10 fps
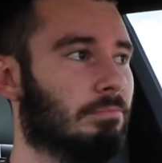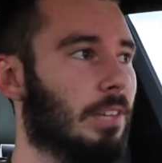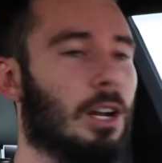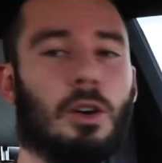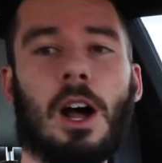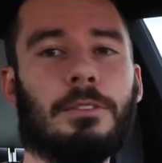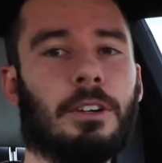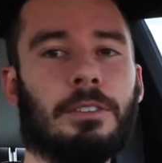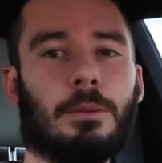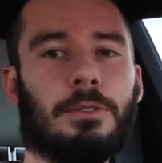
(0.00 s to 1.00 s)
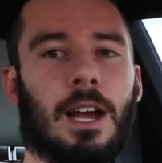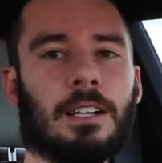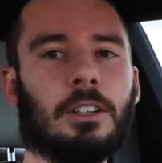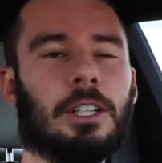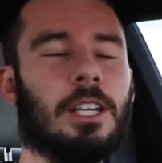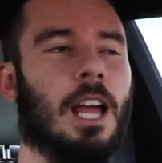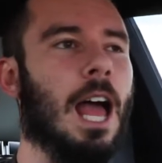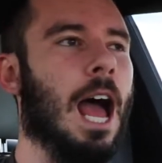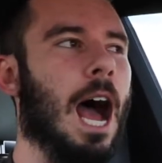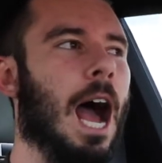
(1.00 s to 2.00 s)
They don't offer it from the factory.
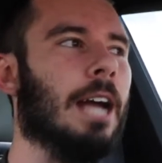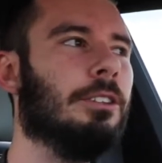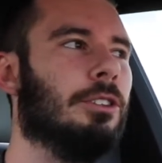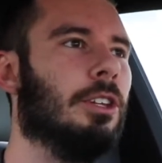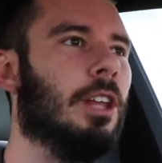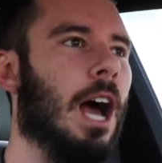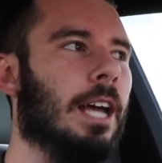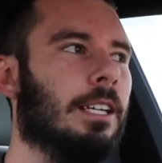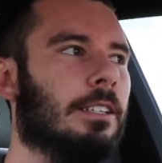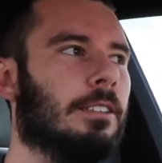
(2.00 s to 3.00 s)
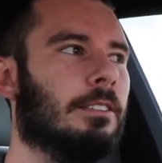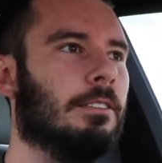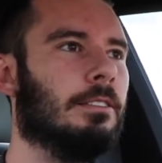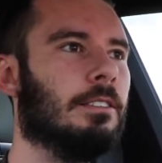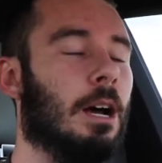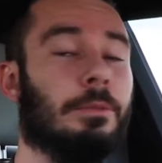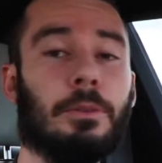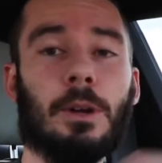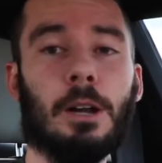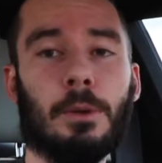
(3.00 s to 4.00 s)
I come
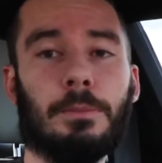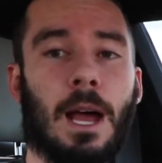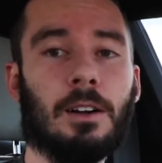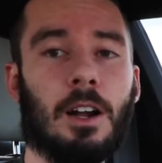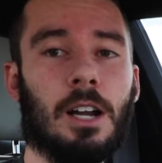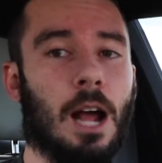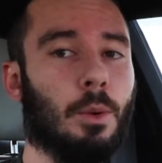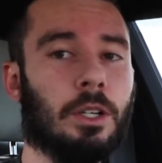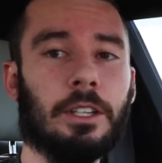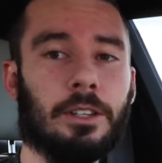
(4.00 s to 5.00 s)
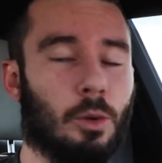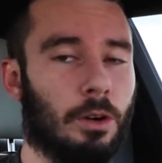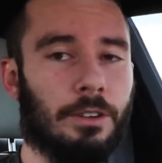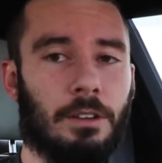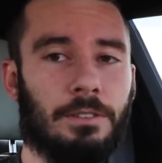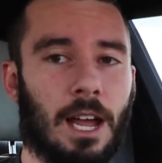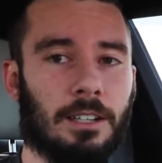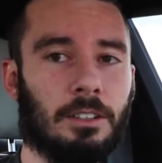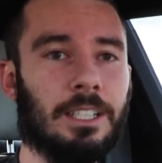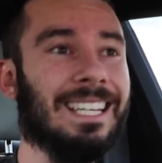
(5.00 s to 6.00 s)
from an automotive background. I worked at the Corvette
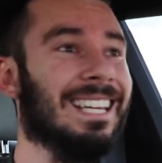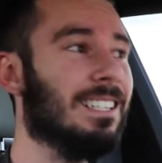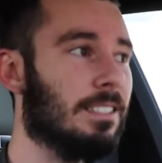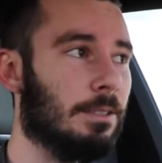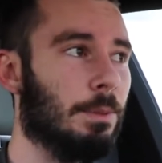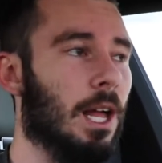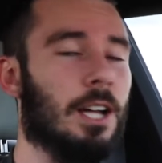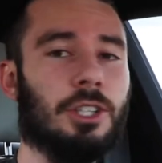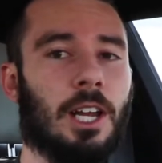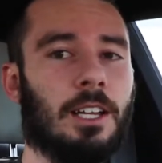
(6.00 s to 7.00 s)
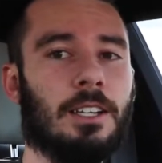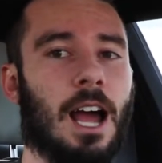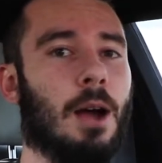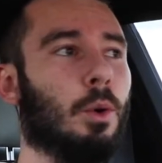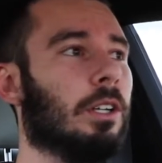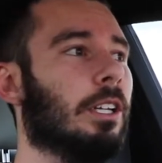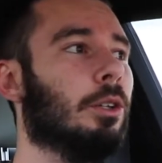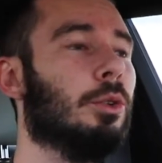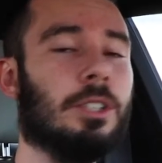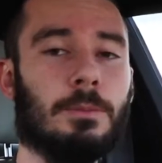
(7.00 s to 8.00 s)
factory in supply chain. I worked at
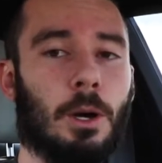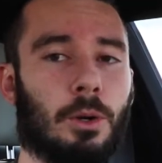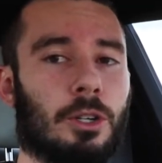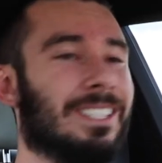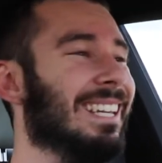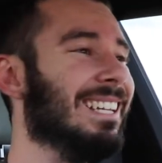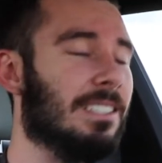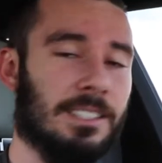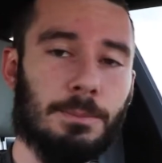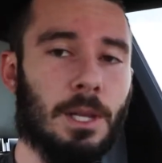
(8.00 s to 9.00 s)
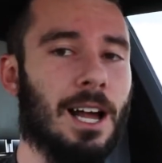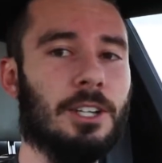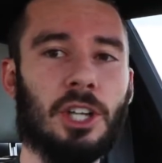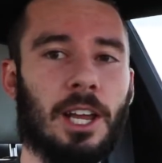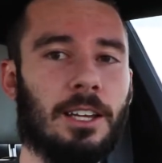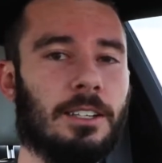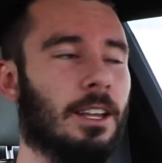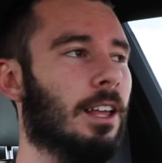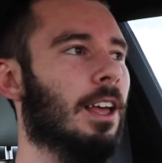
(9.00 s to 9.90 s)
Lucid Motors in supply chain.